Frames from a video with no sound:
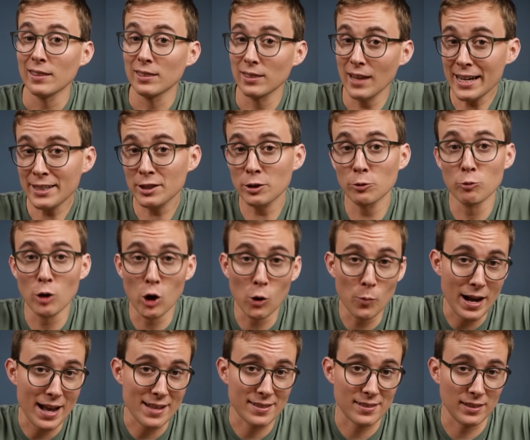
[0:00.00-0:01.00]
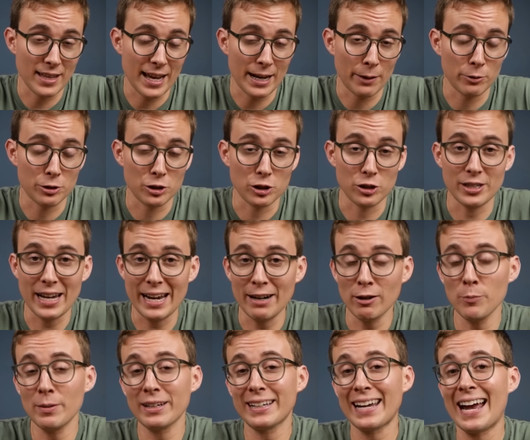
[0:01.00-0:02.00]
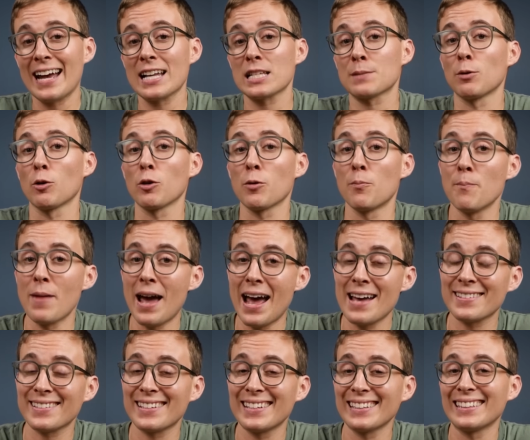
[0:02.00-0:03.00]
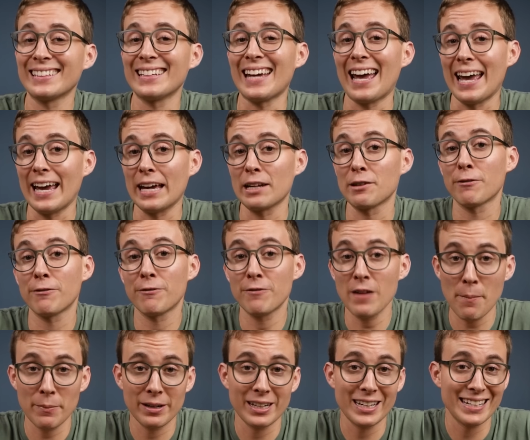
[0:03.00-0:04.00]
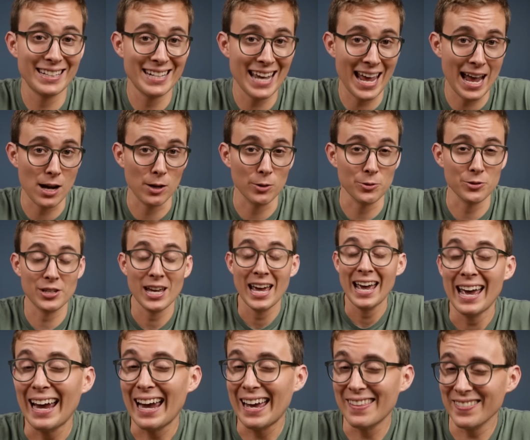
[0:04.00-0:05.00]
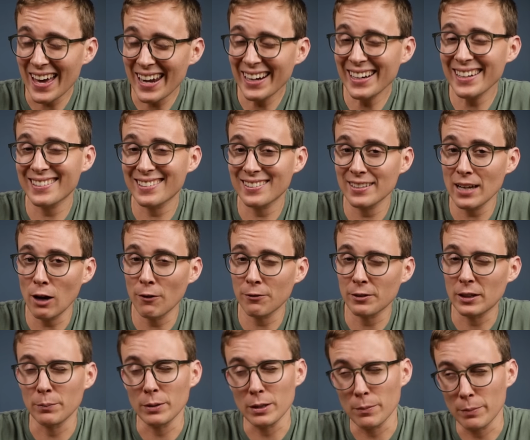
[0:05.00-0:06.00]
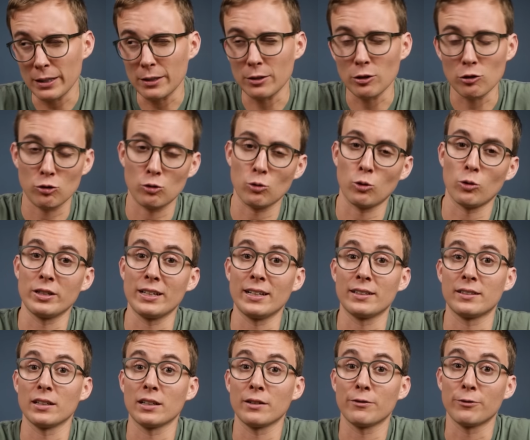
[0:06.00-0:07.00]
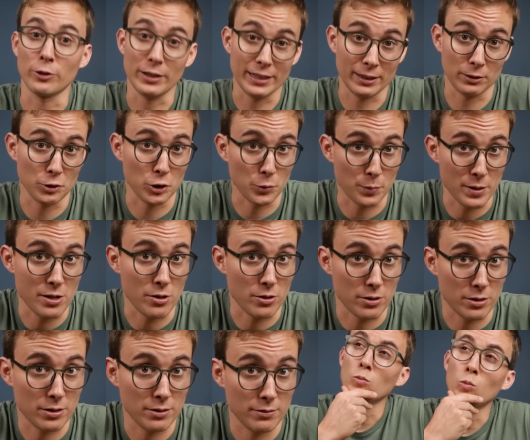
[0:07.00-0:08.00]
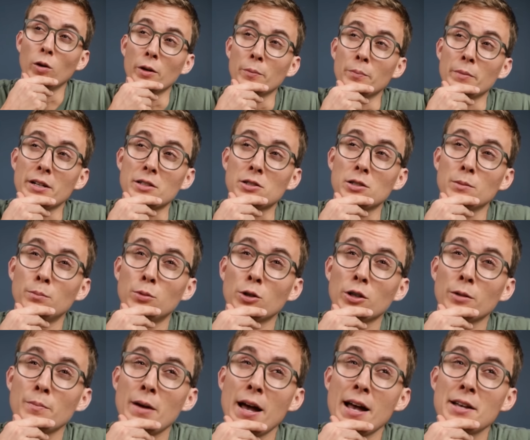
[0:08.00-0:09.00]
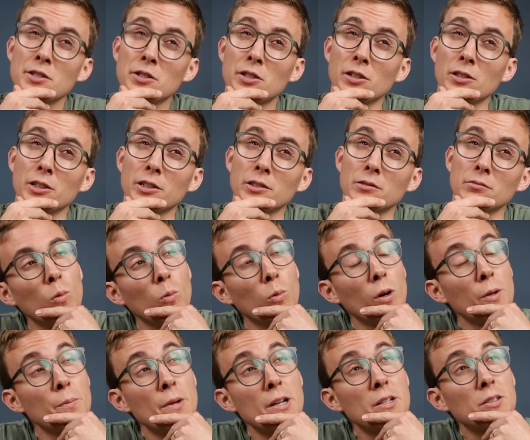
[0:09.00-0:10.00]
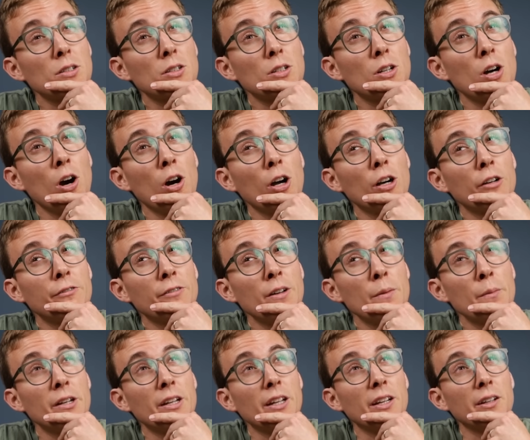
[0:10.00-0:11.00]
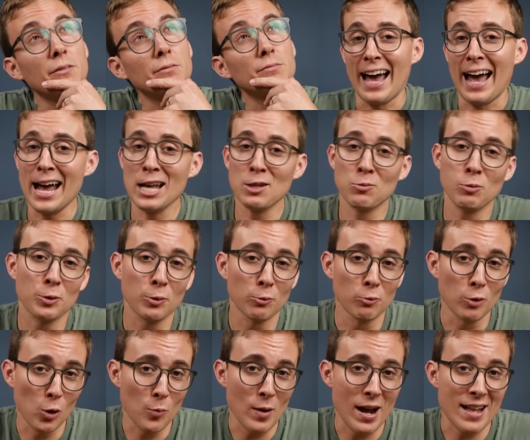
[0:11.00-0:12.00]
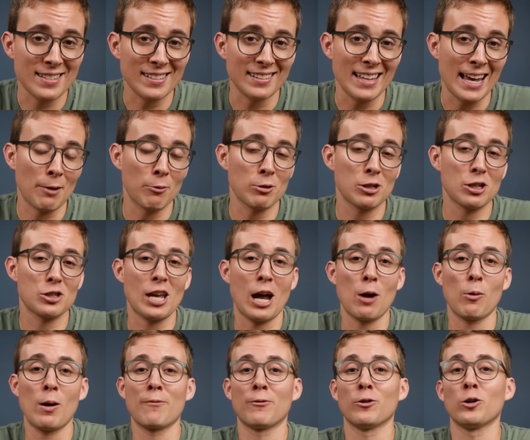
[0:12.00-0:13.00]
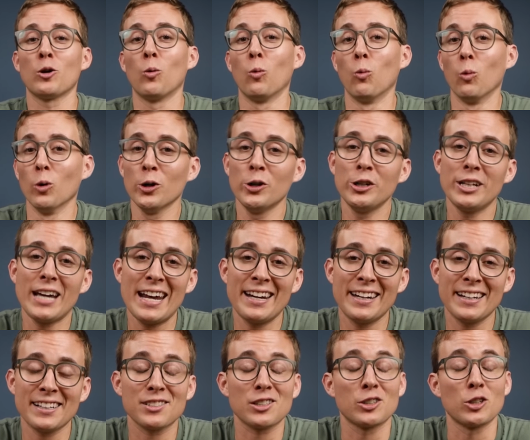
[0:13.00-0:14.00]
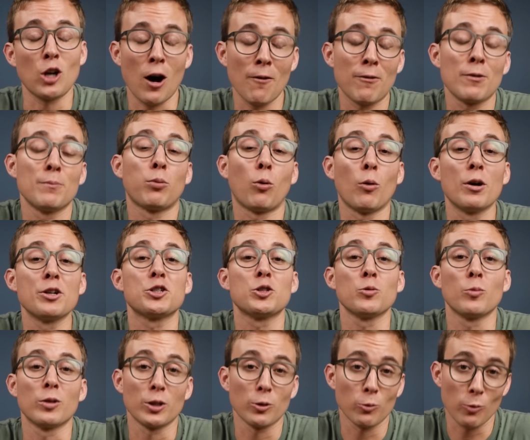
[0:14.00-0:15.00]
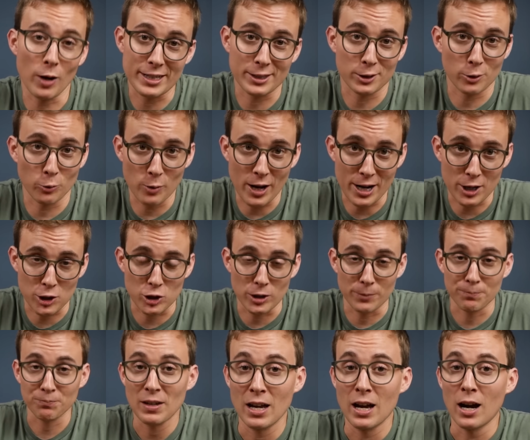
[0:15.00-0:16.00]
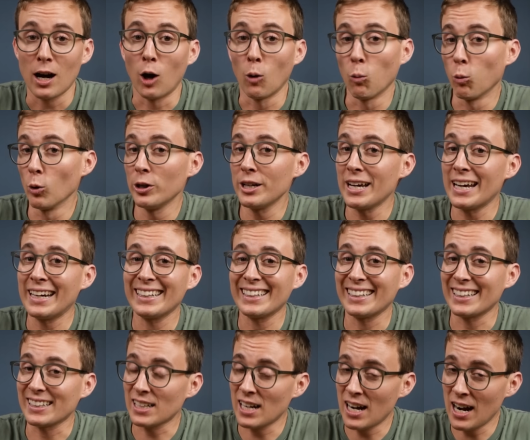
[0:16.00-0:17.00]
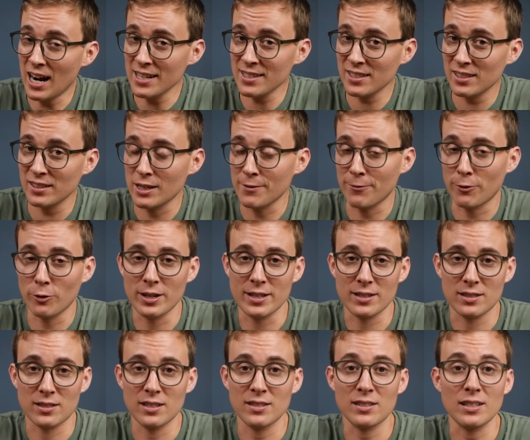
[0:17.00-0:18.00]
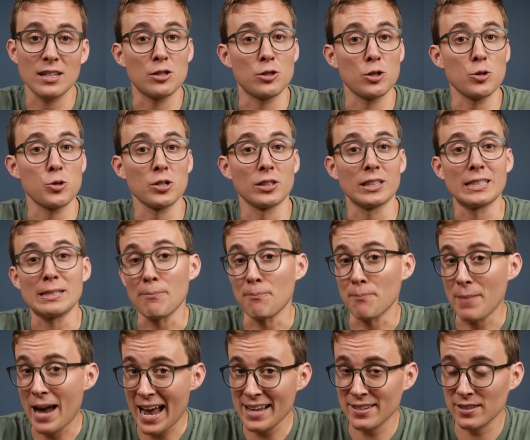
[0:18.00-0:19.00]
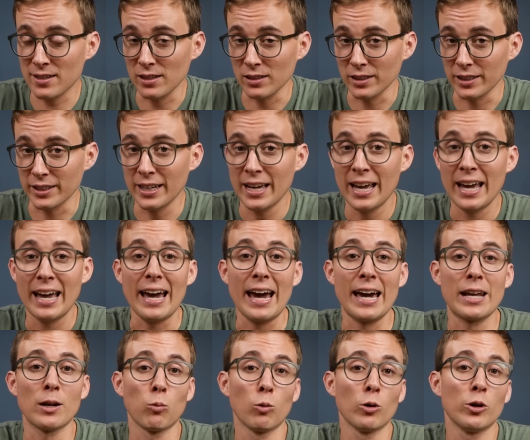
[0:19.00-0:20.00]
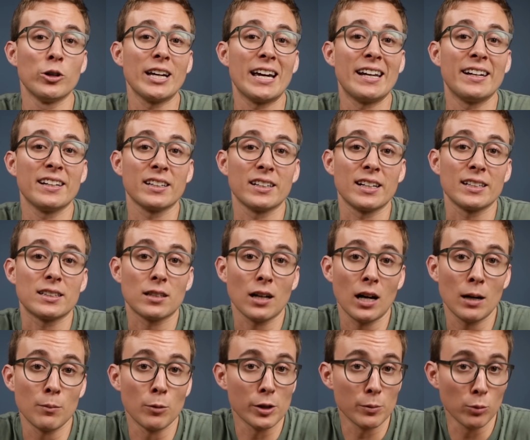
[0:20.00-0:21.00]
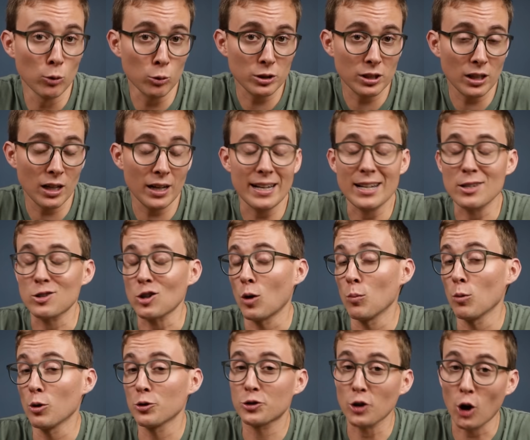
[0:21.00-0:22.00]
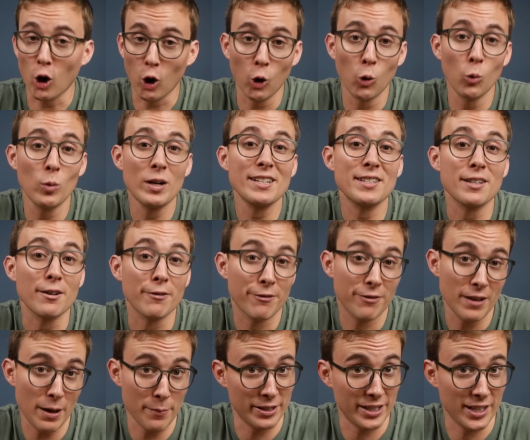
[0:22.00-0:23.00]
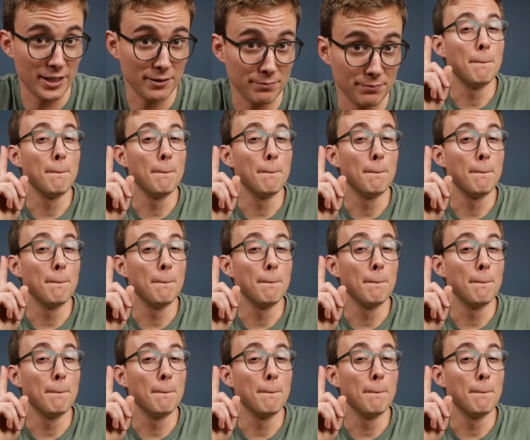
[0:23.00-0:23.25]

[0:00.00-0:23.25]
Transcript: Like the Romance languages, Arabic has both masculine and feminine nouns, and that in itself can be a bit disorienting for English speakers. What makes a book masculine? What makes a car feminine? As with the Romance languages, however, word endings can often point you in the right direction. A word ending in a consonant, for instance, is usually masculine, and a word ending in a ta marbuta is almost always feminine.